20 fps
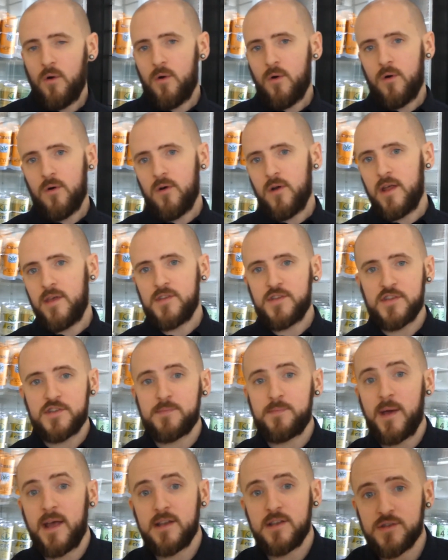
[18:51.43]
or in
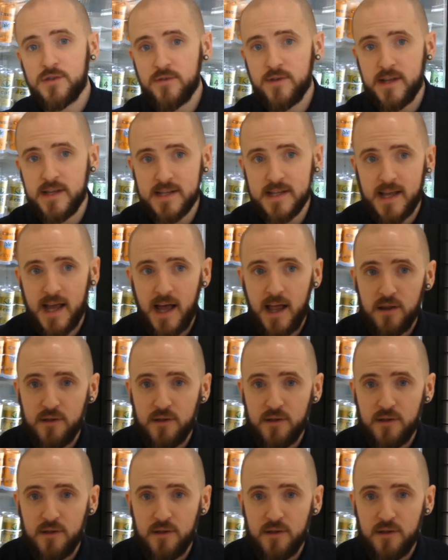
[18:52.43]
the dispensaries in